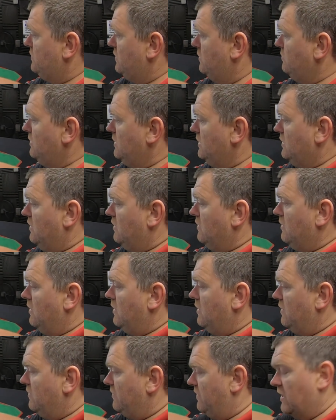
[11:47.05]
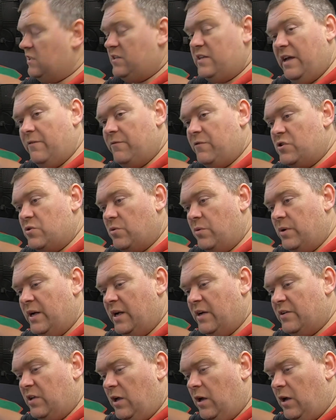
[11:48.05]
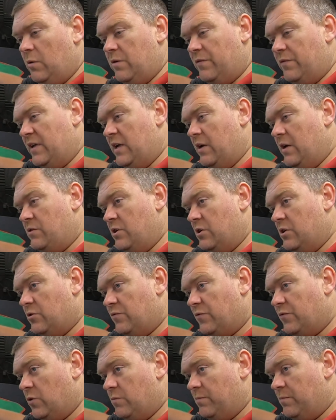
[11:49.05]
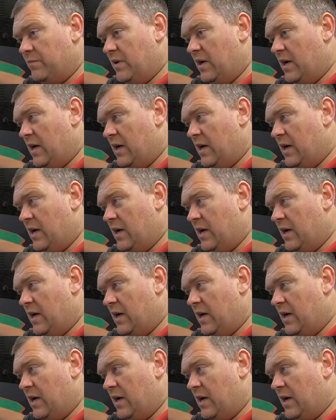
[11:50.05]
So thanks again for joining us. Hope the video is useful.